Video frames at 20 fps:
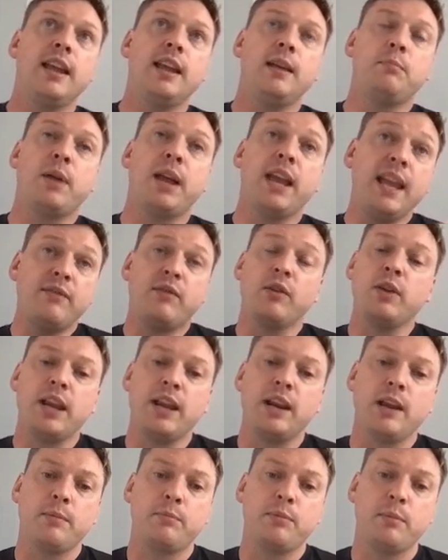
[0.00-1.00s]
But even
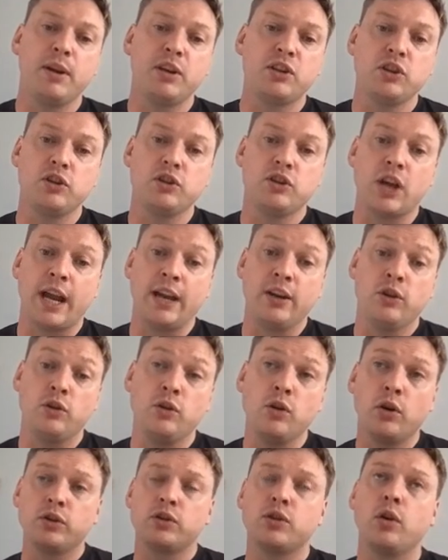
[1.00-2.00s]
in a permission chain, you're
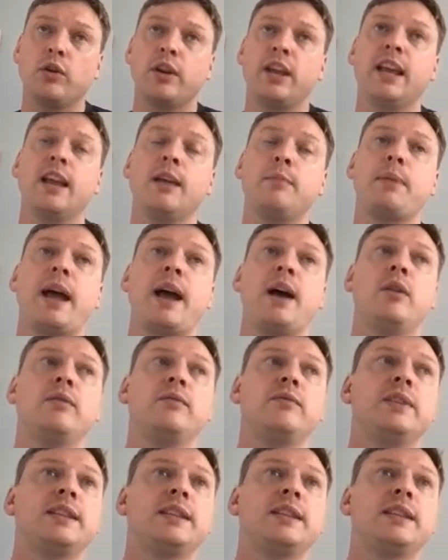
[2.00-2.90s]
not talking about the